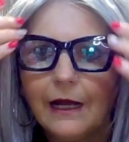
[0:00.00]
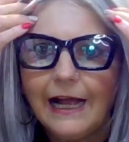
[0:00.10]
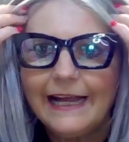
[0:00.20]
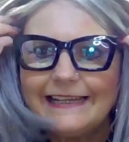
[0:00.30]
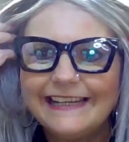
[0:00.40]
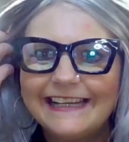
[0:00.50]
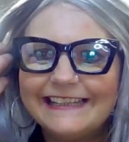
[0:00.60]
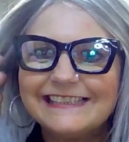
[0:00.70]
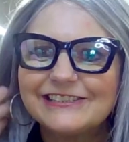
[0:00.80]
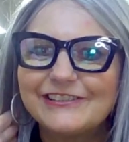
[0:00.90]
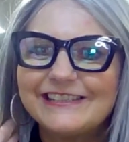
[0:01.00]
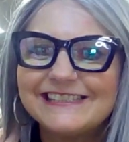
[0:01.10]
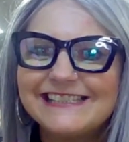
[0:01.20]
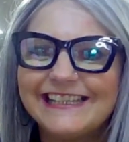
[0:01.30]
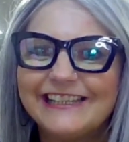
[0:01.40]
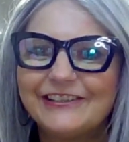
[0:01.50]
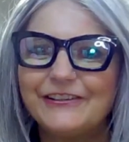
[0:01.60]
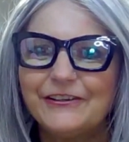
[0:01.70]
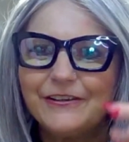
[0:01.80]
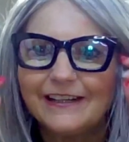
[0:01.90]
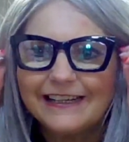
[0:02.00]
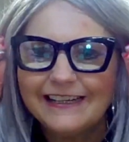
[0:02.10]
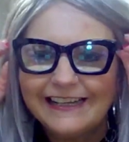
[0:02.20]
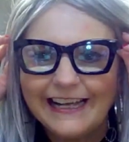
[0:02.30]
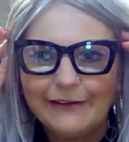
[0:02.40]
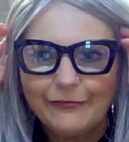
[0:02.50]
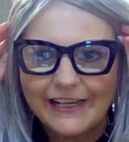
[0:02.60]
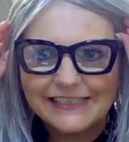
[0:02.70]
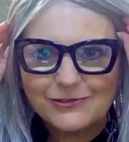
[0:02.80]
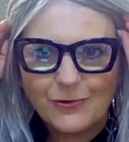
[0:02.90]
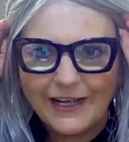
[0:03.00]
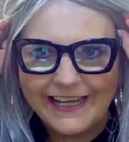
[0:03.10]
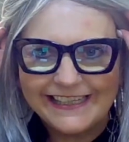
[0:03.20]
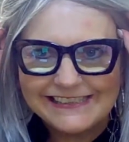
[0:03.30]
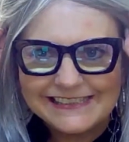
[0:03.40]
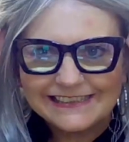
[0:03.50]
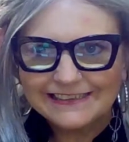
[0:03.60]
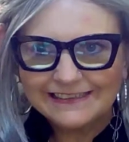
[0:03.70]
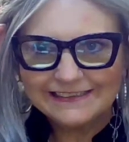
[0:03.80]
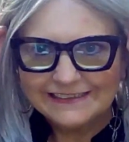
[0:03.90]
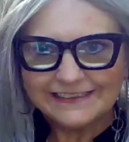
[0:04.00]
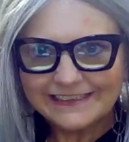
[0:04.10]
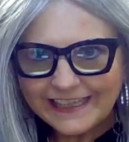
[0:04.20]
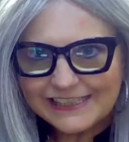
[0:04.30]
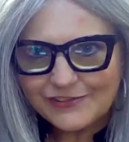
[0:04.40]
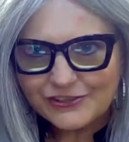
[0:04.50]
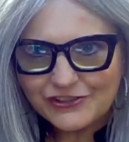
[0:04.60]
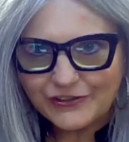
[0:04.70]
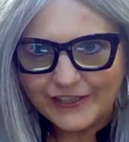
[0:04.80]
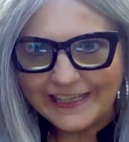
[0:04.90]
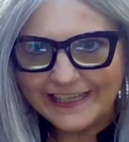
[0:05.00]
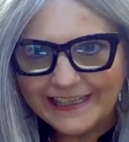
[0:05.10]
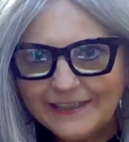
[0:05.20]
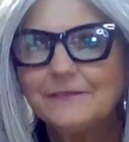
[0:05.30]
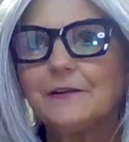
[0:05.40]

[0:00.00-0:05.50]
Hi, Lynn. It's good to see you. Hi, Françoise. Thanks for joining.